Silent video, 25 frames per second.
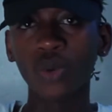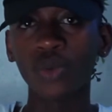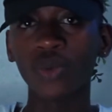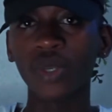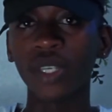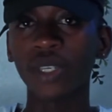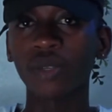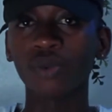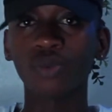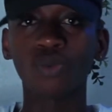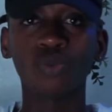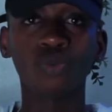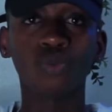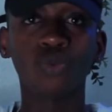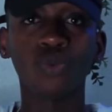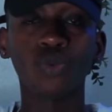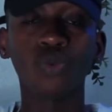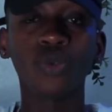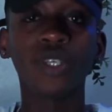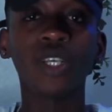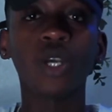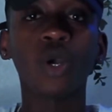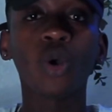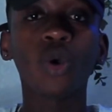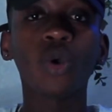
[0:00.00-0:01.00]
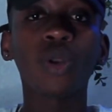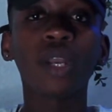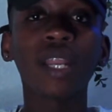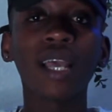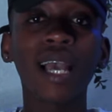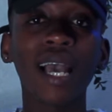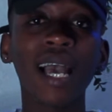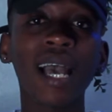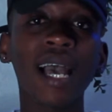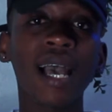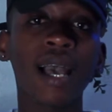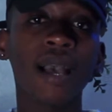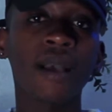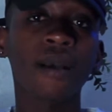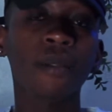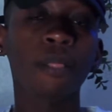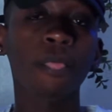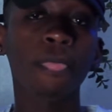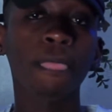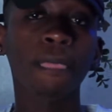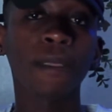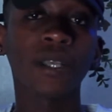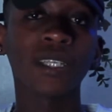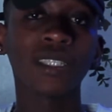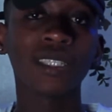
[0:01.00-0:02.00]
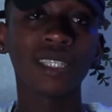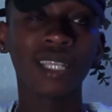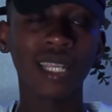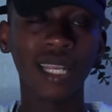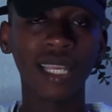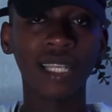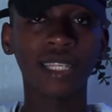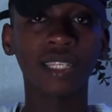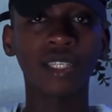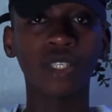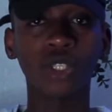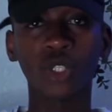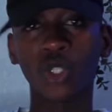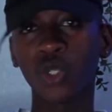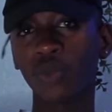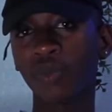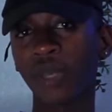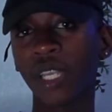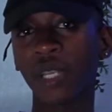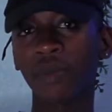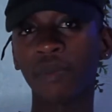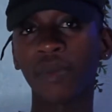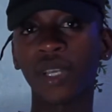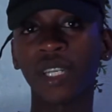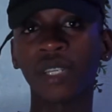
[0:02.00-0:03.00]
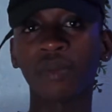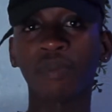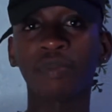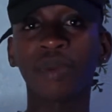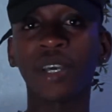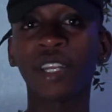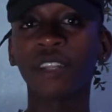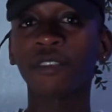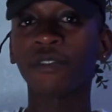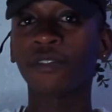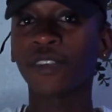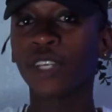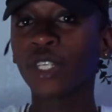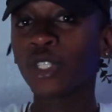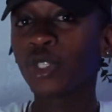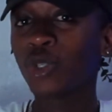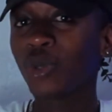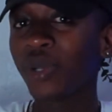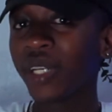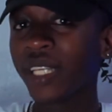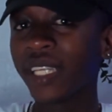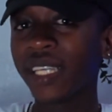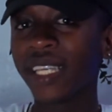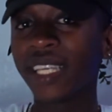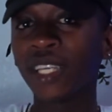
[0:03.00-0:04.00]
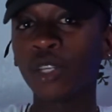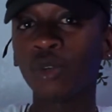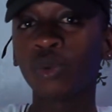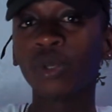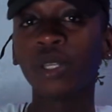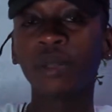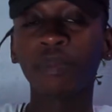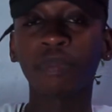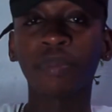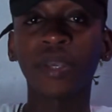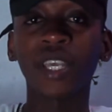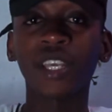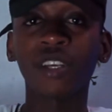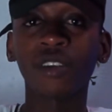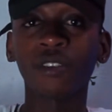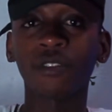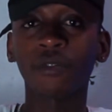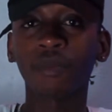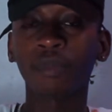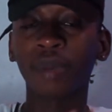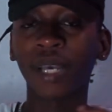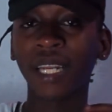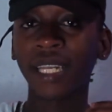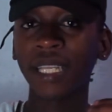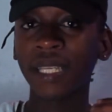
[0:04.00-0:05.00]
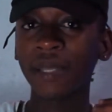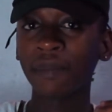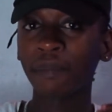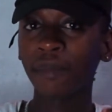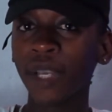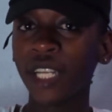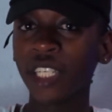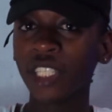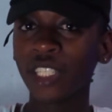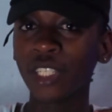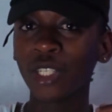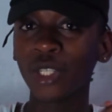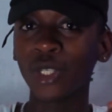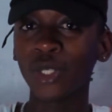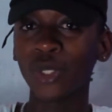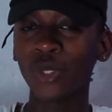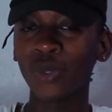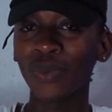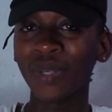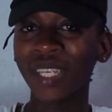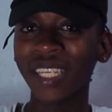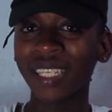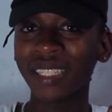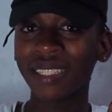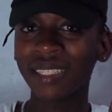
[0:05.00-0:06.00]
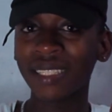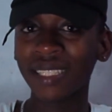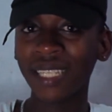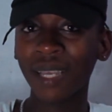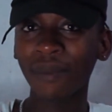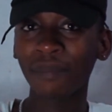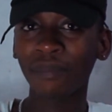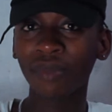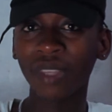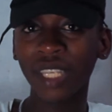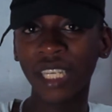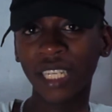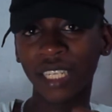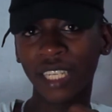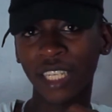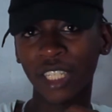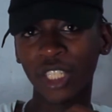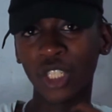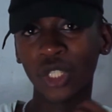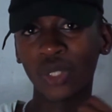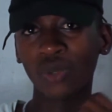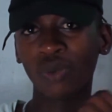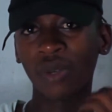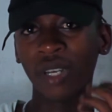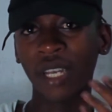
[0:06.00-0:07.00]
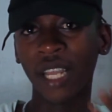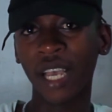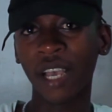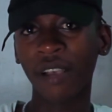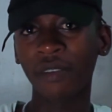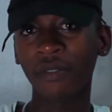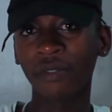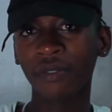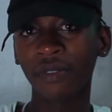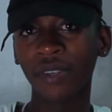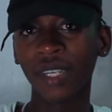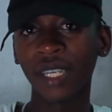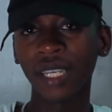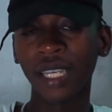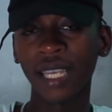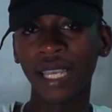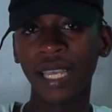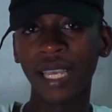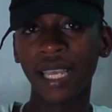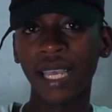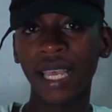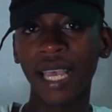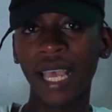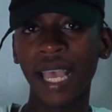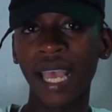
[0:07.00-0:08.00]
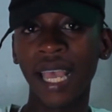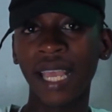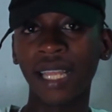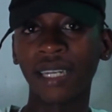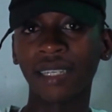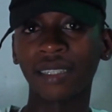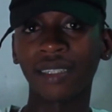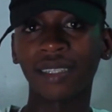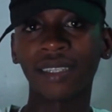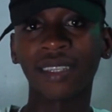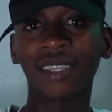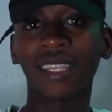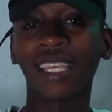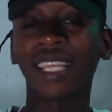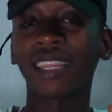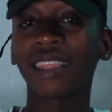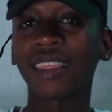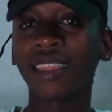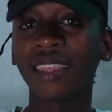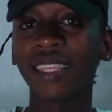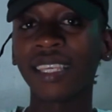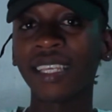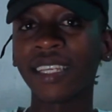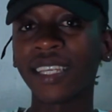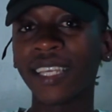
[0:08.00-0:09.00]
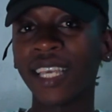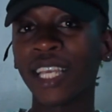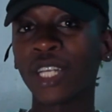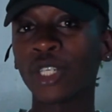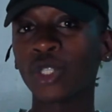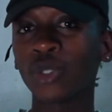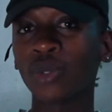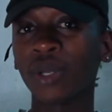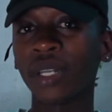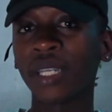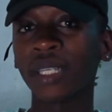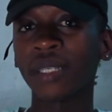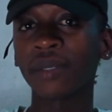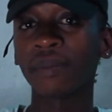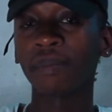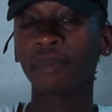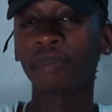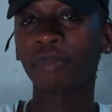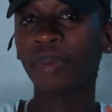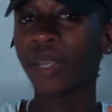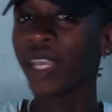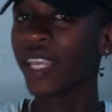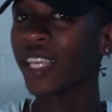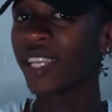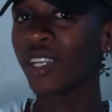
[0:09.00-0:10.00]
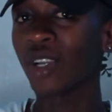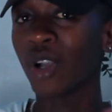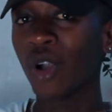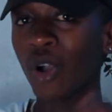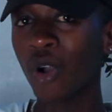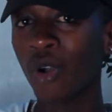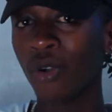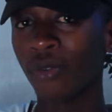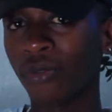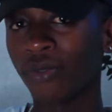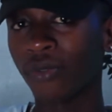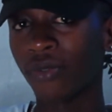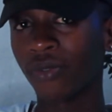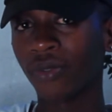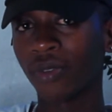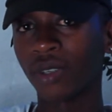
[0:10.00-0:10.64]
we we all are trading to make money, but eventually it will pay off. But imagine doing something that you love and that thing actually paying off.